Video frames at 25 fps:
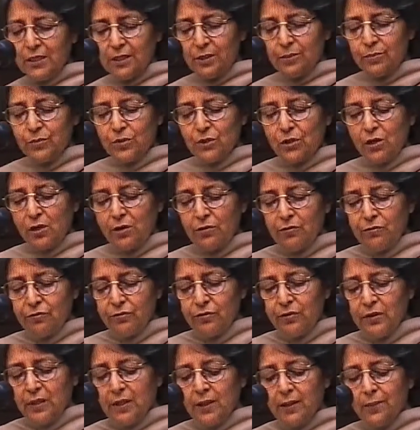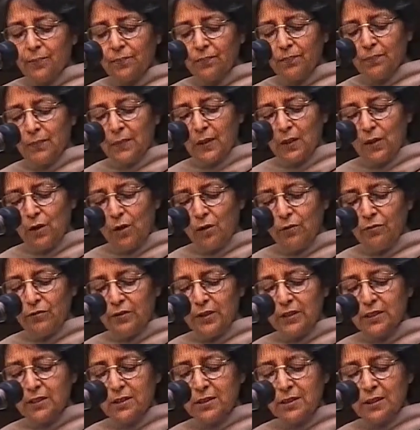terms of
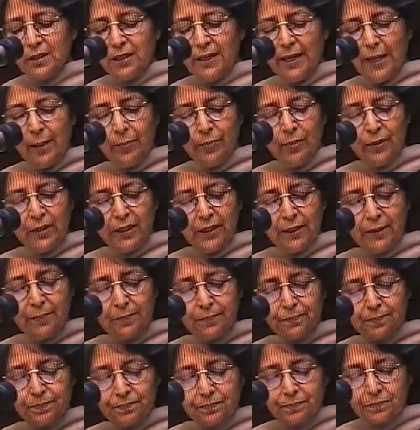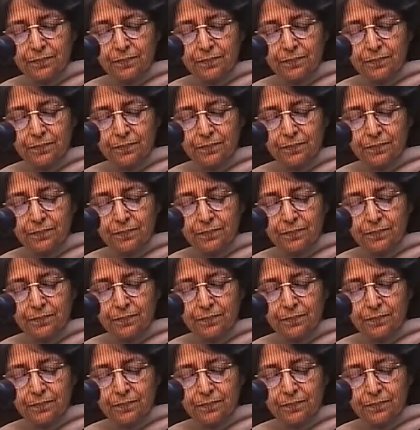its happening.